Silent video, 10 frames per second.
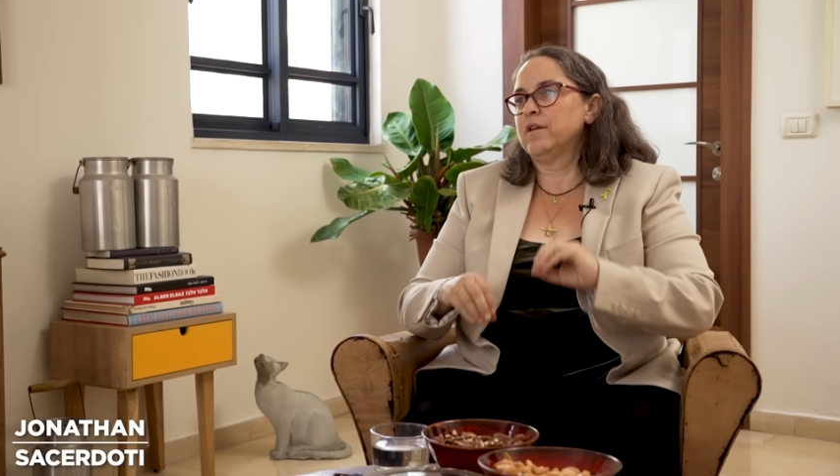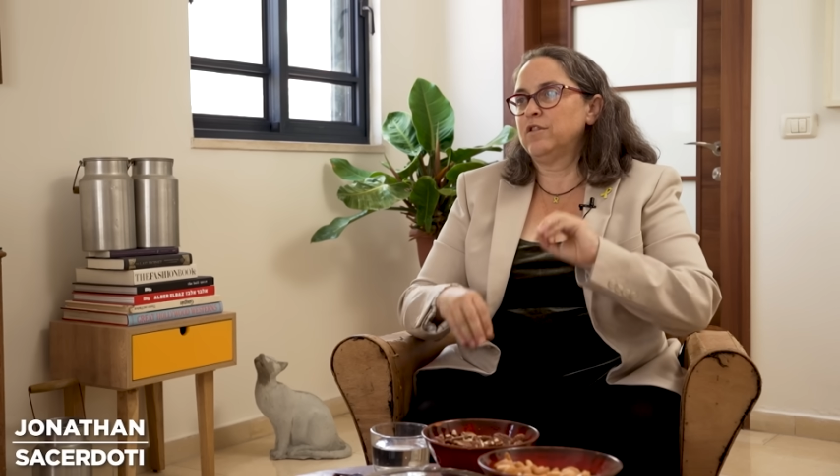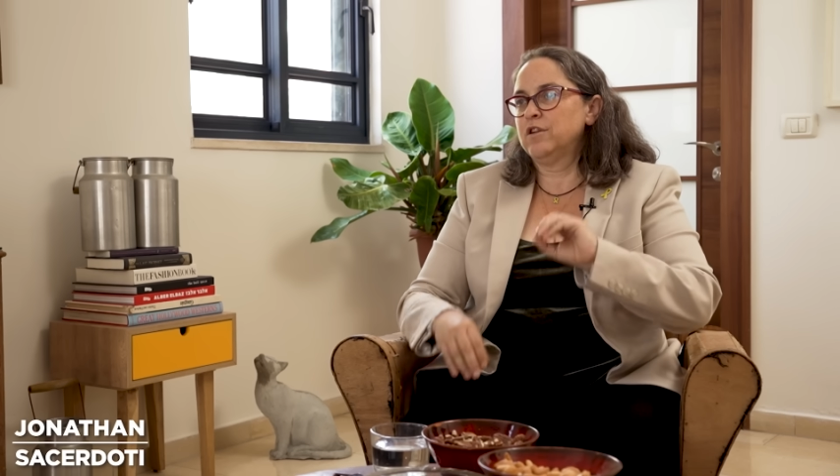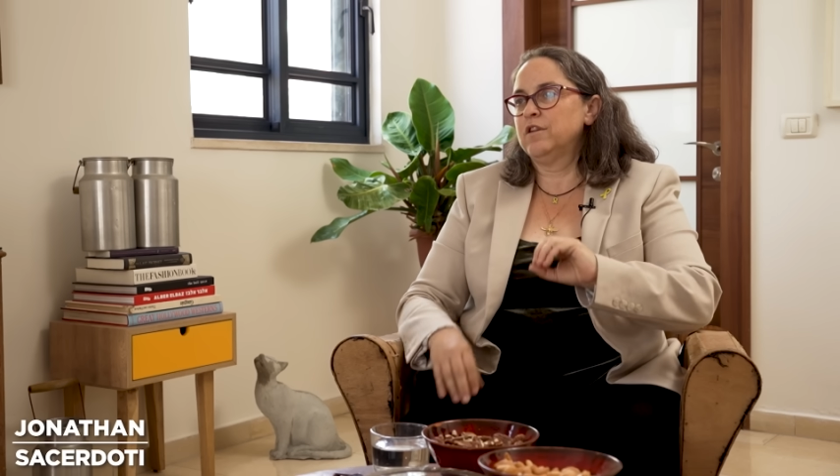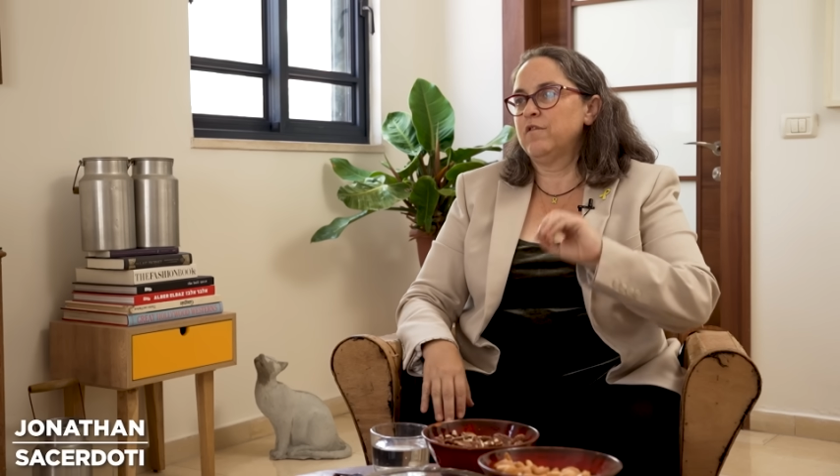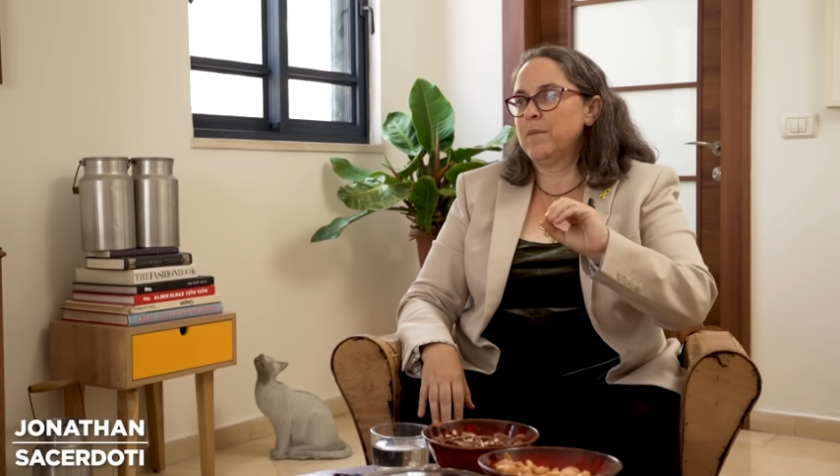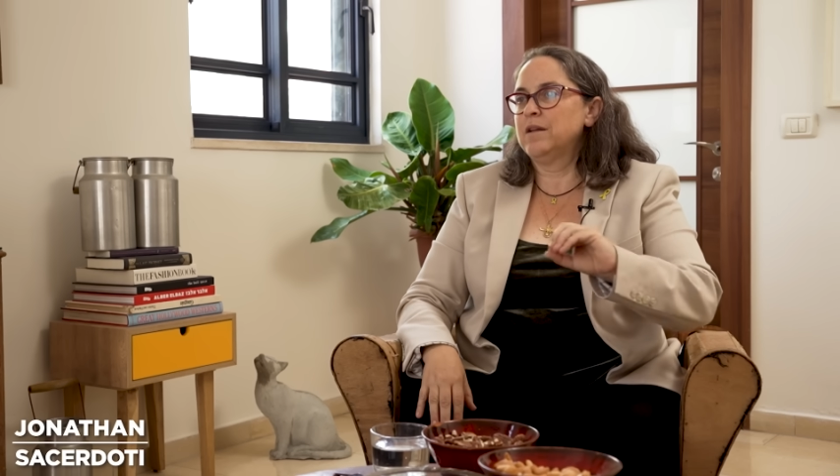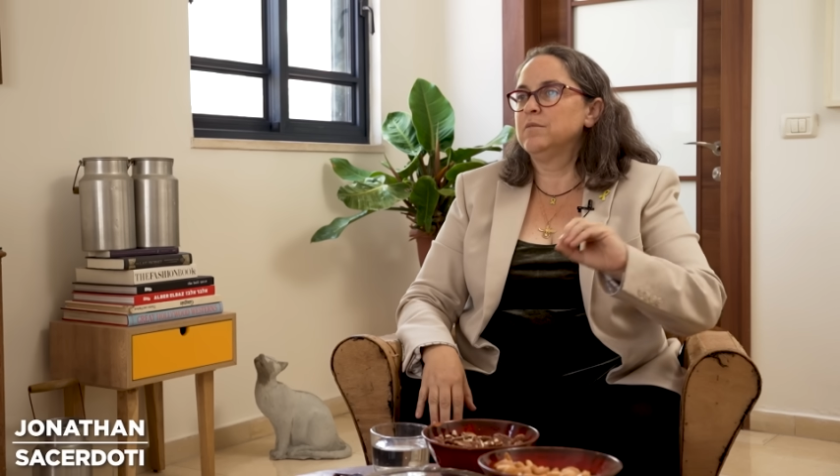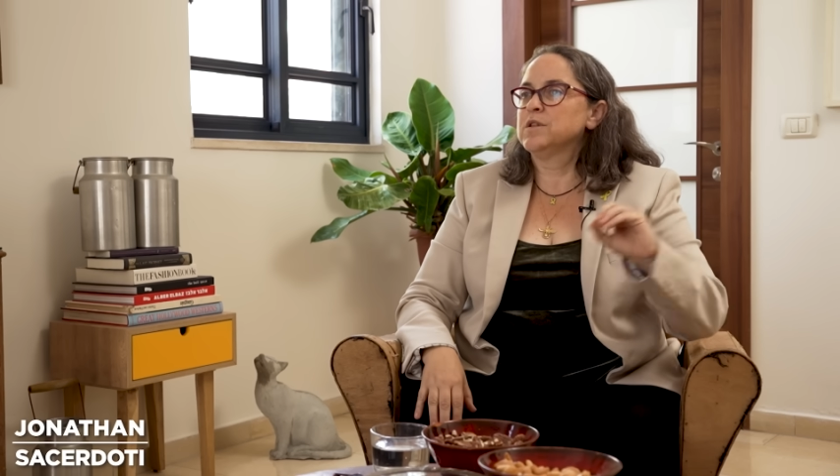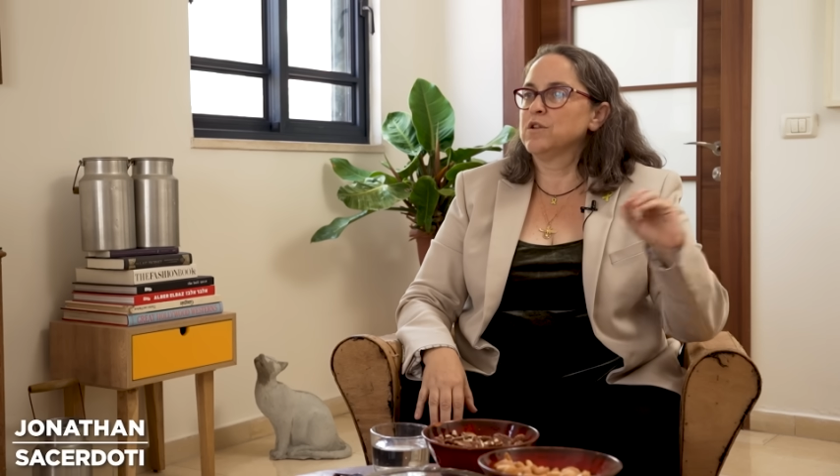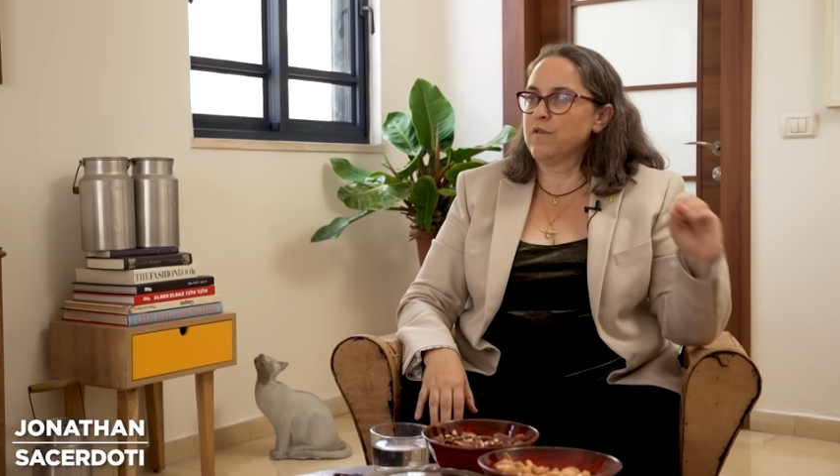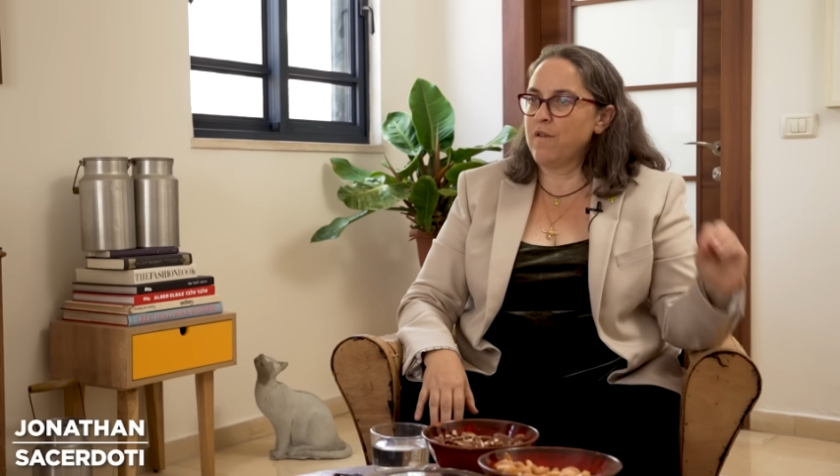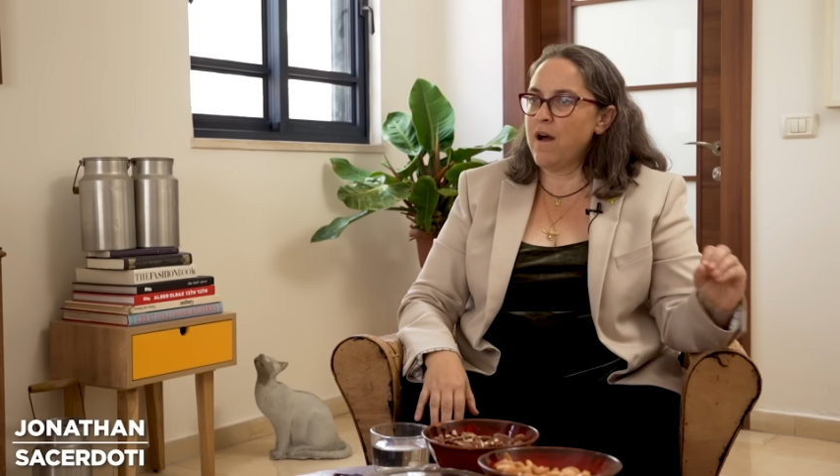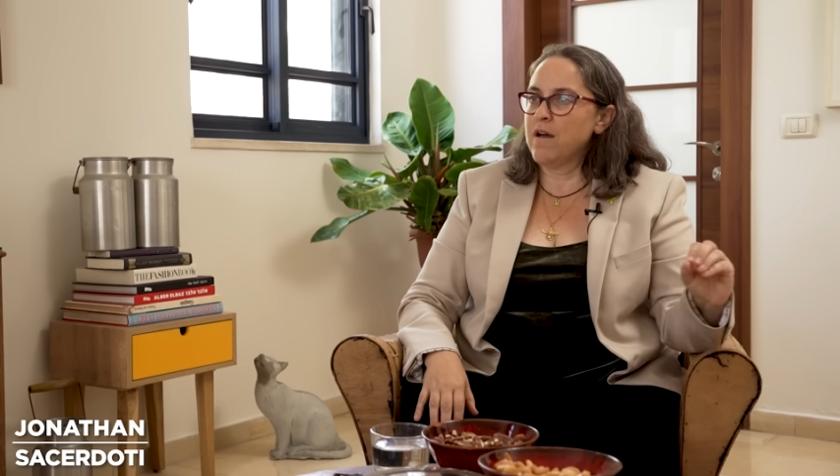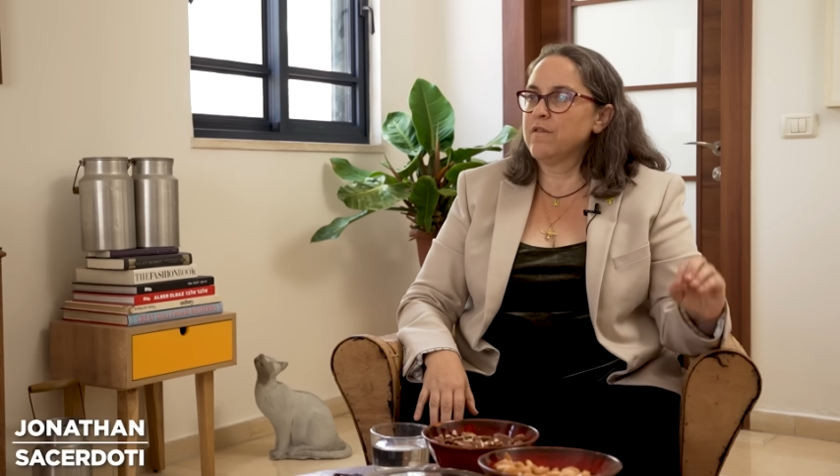that could have made him
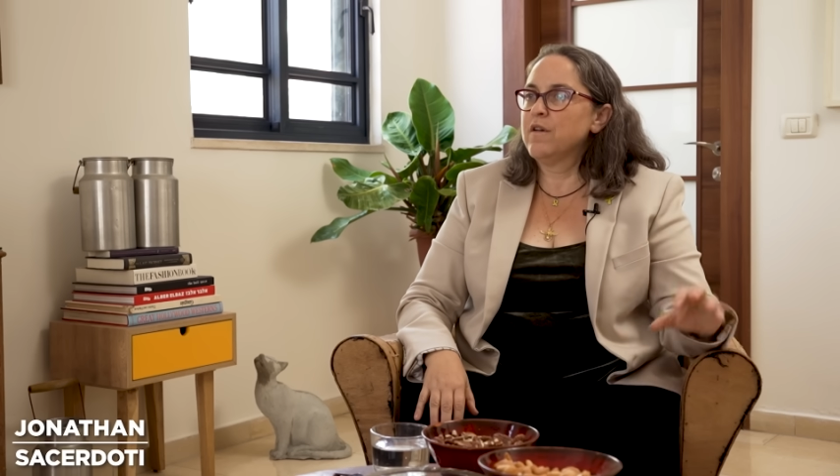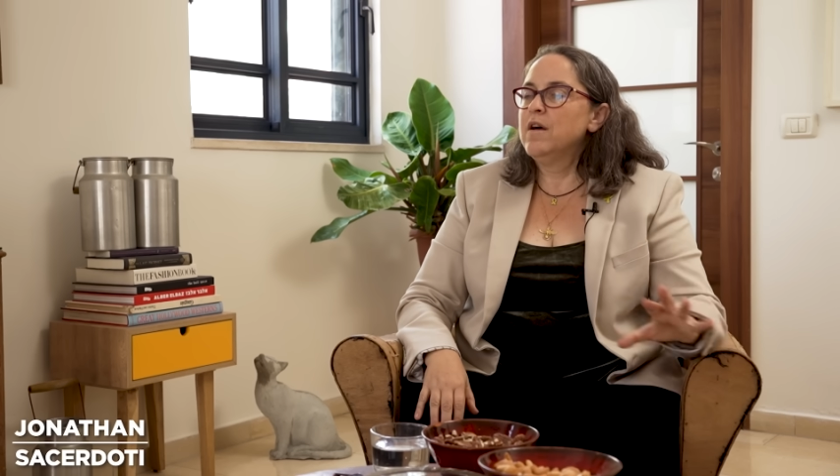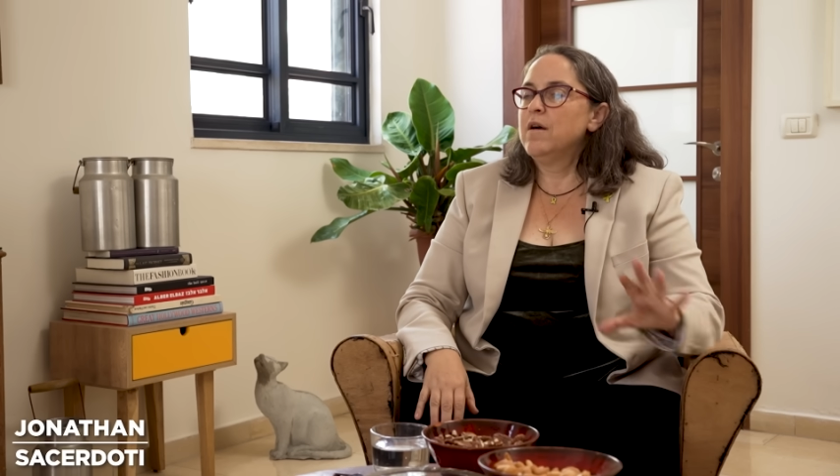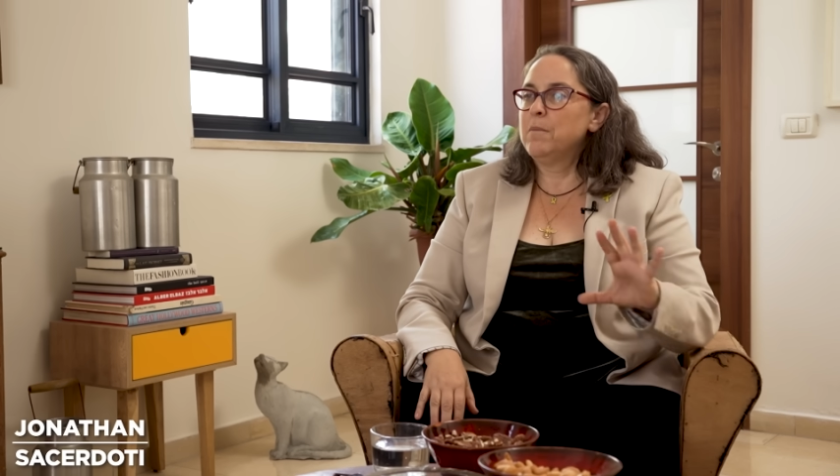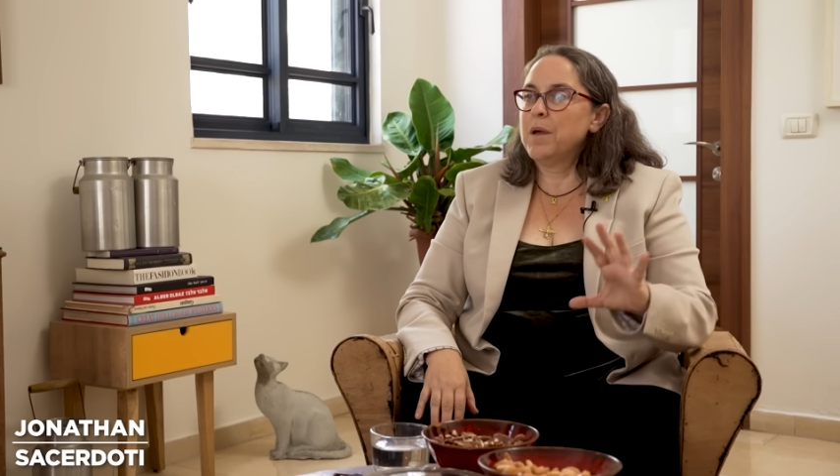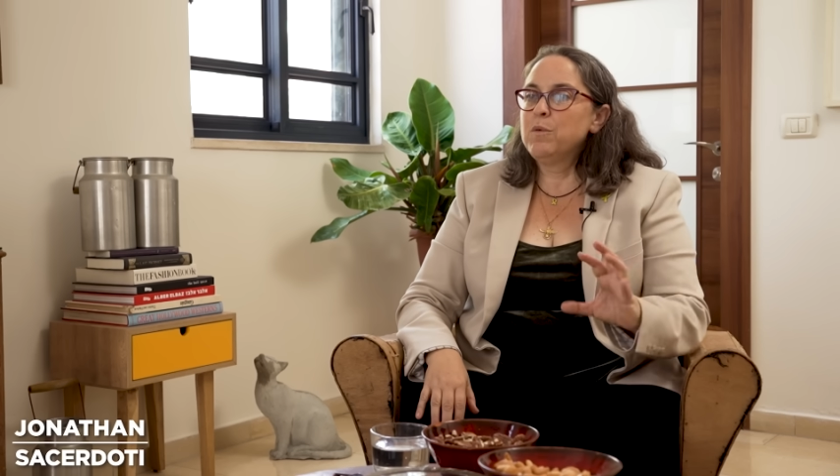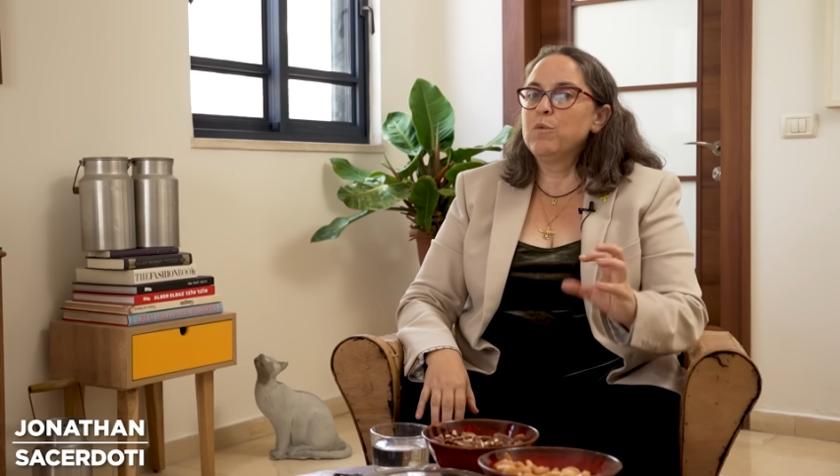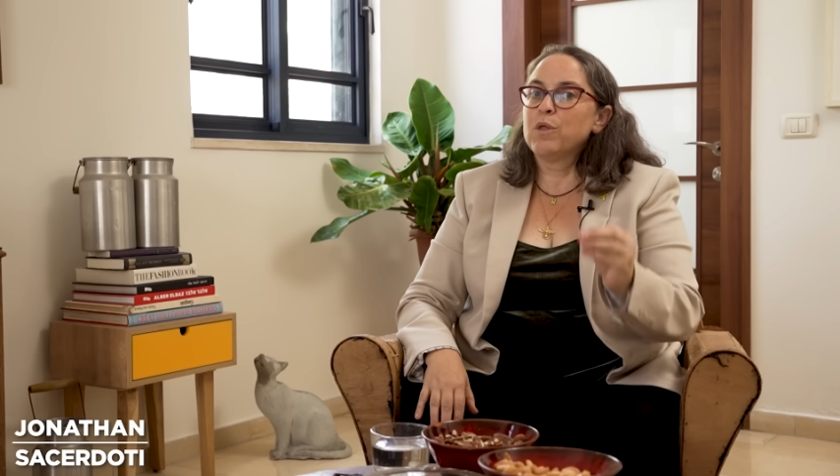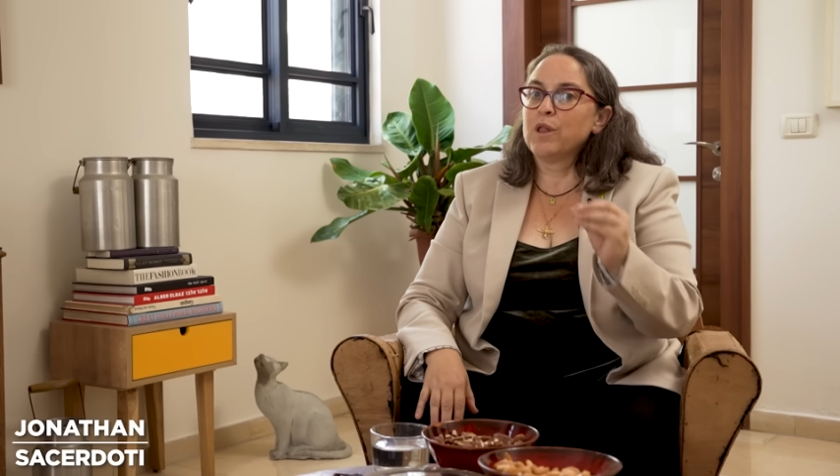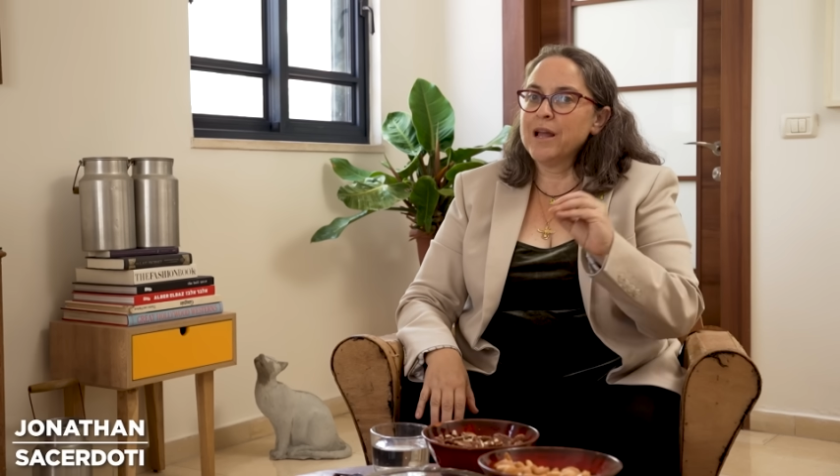survive, maybe with